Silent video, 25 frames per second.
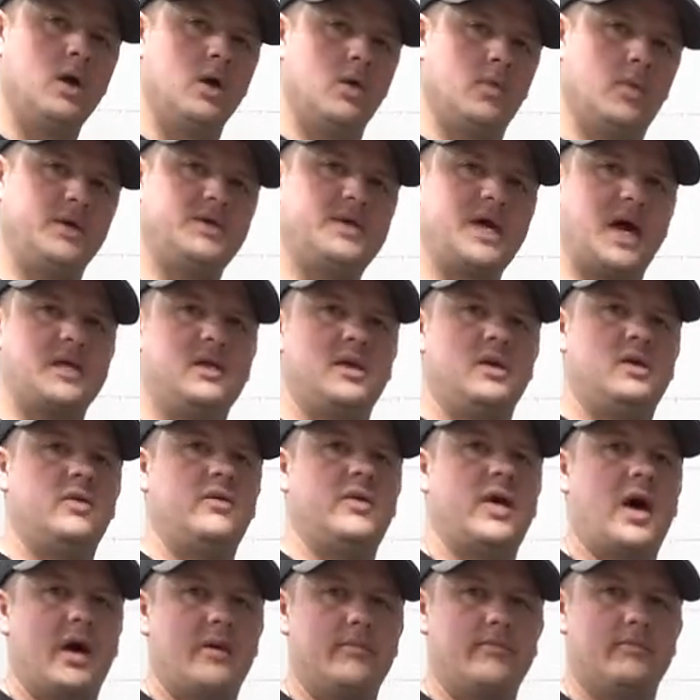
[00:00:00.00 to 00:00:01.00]
We tend to do
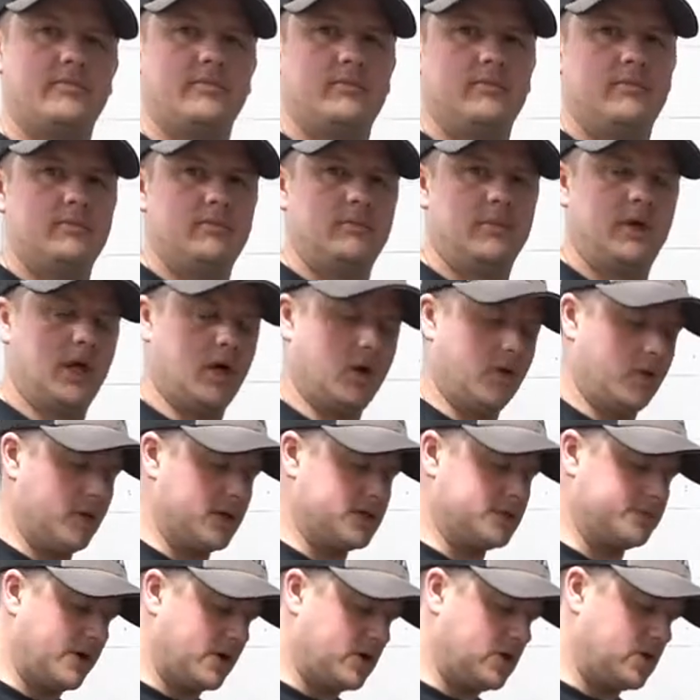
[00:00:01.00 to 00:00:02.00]
that, you know,
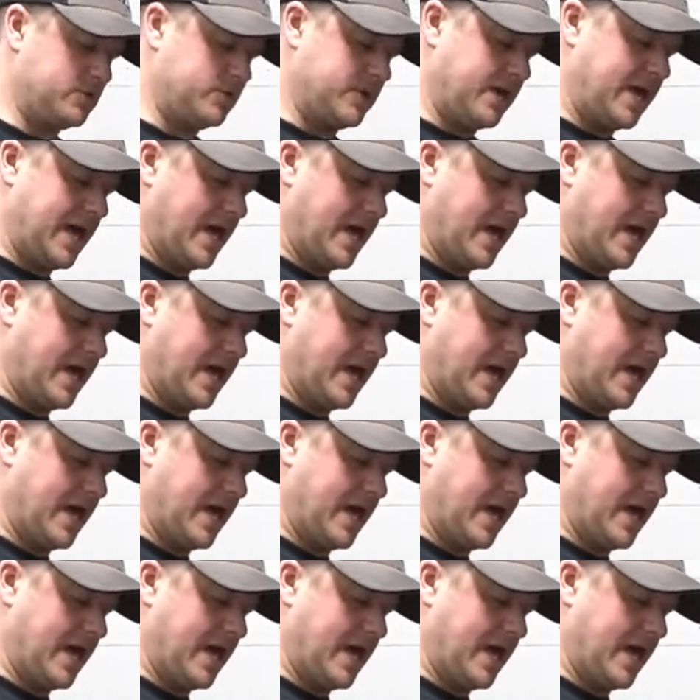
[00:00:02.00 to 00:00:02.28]
as much as we